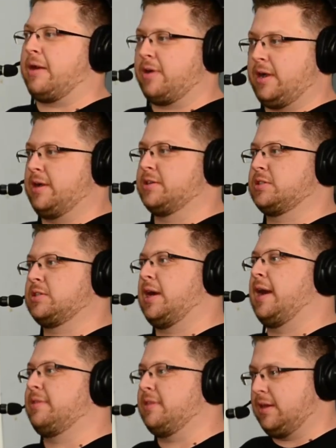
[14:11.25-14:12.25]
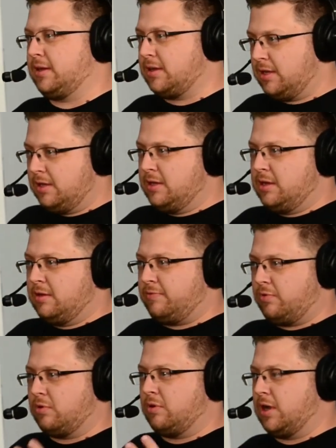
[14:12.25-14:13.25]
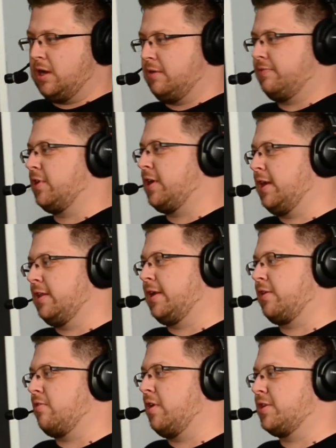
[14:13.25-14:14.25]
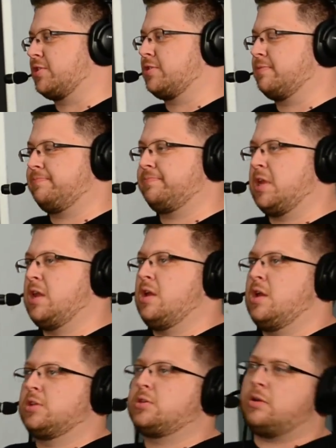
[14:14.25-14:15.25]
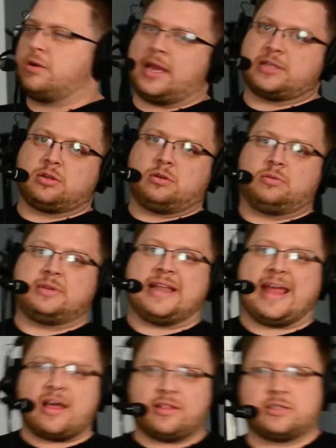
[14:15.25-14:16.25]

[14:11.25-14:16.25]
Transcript: powerhouse, I think, for Carolina Crush. So now